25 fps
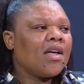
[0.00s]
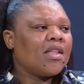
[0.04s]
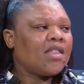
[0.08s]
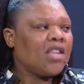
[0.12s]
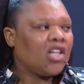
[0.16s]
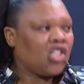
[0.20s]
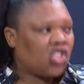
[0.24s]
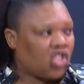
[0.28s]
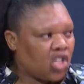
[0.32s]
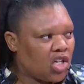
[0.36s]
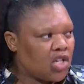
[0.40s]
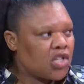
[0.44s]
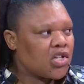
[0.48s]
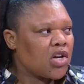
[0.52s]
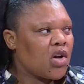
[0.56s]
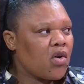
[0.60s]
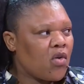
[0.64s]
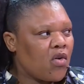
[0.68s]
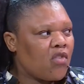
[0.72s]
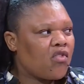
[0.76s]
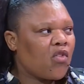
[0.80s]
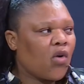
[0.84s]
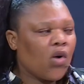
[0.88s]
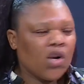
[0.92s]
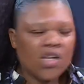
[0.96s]
the children
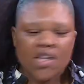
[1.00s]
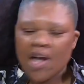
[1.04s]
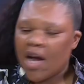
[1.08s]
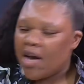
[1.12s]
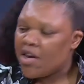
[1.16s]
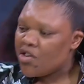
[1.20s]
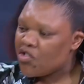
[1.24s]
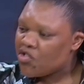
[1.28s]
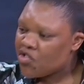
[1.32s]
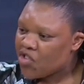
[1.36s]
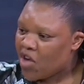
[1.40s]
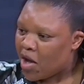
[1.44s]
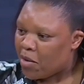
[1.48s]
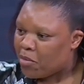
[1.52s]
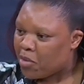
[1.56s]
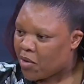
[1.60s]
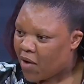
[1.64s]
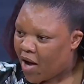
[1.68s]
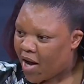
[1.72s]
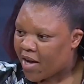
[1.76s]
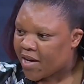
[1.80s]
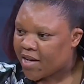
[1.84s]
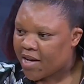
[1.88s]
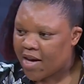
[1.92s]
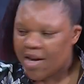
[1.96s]
of God are in trouble
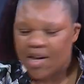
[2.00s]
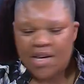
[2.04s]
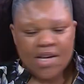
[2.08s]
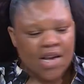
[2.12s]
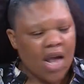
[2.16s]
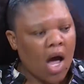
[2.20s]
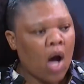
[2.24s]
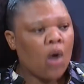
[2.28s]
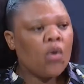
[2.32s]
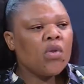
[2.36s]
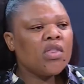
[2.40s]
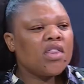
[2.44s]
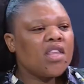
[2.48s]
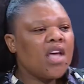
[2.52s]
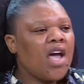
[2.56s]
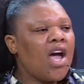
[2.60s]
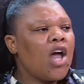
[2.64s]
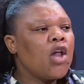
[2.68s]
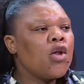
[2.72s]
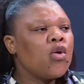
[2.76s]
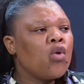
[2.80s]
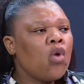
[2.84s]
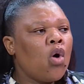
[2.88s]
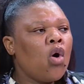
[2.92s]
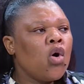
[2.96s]
again. Now there
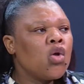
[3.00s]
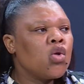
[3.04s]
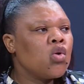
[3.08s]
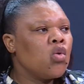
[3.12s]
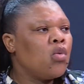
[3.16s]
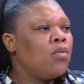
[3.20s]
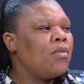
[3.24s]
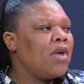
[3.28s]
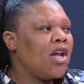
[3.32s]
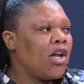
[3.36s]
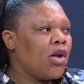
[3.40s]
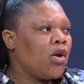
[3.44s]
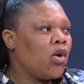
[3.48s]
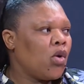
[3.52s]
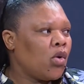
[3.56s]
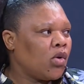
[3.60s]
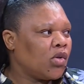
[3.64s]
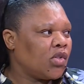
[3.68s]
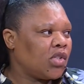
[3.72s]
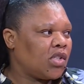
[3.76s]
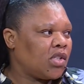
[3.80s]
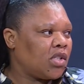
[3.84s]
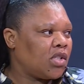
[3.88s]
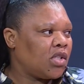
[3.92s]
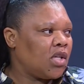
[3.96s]
are no human
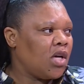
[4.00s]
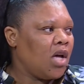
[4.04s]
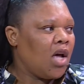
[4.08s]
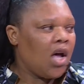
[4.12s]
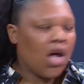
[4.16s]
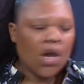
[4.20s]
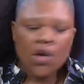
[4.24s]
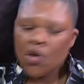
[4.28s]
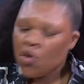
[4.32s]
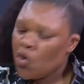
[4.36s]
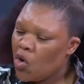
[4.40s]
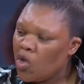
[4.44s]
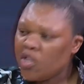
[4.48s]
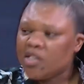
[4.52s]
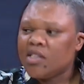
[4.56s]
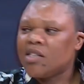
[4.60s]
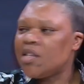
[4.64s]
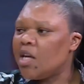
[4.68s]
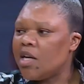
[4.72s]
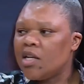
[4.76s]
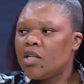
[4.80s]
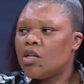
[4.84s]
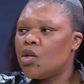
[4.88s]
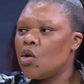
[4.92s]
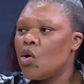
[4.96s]
laws, no
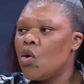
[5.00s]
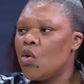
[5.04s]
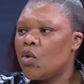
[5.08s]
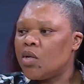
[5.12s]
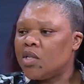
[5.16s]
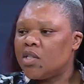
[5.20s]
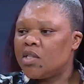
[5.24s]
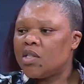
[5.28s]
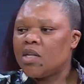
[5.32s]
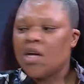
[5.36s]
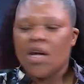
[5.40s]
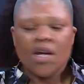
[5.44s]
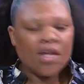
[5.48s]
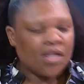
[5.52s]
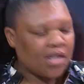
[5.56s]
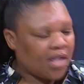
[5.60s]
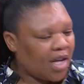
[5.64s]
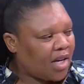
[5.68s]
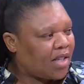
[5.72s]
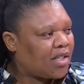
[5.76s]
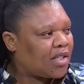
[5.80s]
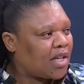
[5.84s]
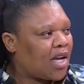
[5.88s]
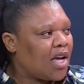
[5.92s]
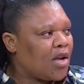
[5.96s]
state laws
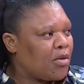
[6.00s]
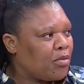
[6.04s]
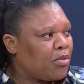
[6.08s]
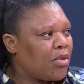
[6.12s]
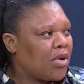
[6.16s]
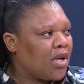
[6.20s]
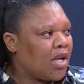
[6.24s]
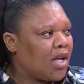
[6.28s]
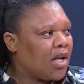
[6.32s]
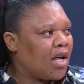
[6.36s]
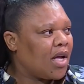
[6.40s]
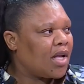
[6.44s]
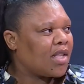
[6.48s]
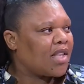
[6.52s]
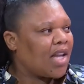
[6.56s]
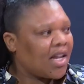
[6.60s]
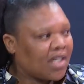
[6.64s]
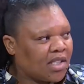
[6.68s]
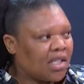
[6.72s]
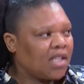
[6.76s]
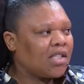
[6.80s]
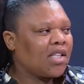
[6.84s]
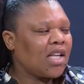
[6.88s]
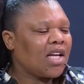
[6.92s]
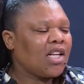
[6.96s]

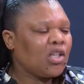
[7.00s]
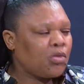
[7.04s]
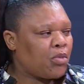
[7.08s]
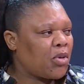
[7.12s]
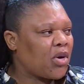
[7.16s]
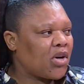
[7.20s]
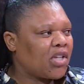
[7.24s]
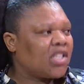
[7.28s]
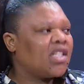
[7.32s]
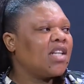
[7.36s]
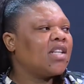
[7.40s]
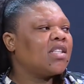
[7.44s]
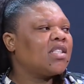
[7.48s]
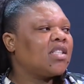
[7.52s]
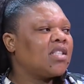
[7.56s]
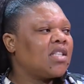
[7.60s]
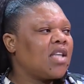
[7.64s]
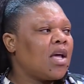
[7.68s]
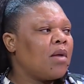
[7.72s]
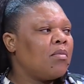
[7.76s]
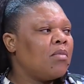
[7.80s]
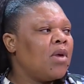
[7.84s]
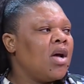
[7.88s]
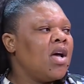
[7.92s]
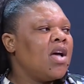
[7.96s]
that protect
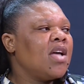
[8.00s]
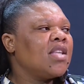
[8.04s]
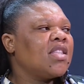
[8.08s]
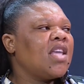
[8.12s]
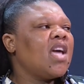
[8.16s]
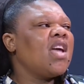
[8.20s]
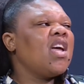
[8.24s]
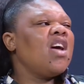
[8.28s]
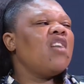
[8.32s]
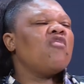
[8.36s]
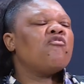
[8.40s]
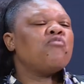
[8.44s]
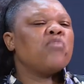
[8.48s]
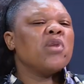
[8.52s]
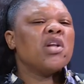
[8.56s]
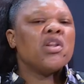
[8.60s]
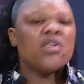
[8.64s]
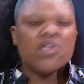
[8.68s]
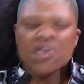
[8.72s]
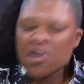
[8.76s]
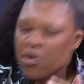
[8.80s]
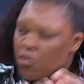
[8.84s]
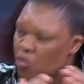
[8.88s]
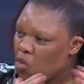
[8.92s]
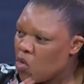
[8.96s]
them. They have been
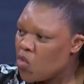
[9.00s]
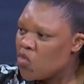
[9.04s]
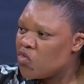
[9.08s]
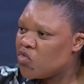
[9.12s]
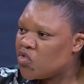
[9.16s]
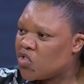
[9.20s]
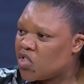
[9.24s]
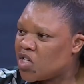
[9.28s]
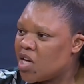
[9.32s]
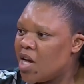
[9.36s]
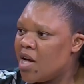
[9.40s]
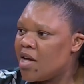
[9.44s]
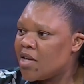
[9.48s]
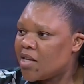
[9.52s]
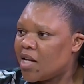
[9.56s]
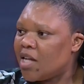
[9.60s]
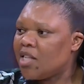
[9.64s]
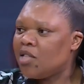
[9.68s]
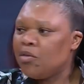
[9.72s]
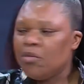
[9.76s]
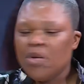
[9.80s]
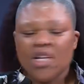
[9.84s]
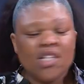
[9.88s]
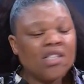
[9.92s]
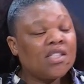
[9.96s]
removed. Yeah.
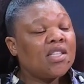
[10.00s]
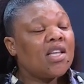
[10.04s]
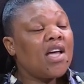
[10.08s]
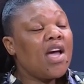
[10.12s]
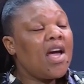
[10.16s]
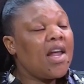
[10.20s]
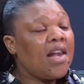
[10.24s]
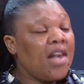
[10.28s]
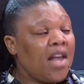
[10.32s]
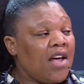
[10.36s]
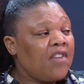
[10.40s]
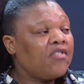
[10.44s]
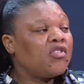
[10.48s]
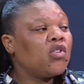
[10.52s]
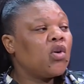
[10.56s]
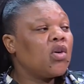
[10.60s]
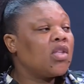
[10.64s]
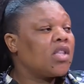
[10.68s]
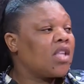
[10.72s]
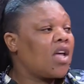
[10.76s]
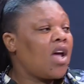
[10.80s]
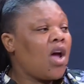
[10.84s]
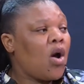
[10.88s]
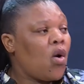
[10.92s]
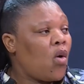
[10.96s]
That means they are left
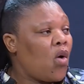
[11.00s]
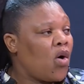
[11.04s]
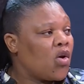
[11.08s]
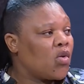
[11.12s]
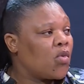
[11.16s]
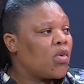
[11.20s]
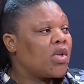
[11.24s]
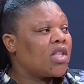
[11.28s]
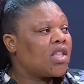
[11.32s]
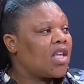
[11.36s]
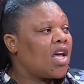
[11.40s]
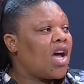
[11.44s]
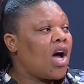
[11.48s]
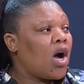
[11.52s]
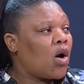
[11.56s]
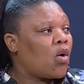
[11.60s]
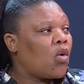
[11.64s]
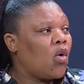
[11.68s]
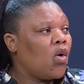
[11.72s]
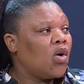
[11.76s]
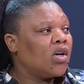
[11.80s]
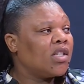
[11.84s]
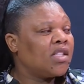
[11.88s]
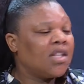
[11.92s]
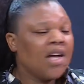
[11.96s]
on their own with their
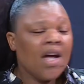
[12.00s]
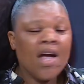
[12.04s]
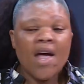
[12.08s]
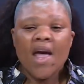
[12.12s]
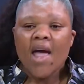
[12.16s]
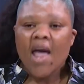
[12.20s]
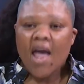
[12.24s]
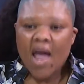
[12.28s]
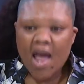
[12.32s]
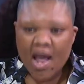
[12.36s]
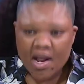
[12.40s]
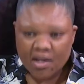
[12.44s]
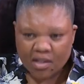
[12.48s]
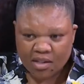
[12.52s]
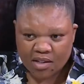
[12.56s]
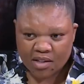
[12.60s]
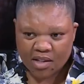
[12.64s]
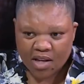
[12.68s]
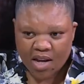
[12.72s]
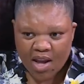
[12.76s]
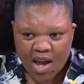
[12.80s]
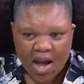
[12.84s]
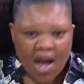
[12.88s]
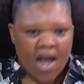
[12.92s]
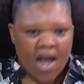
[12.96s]
God, and their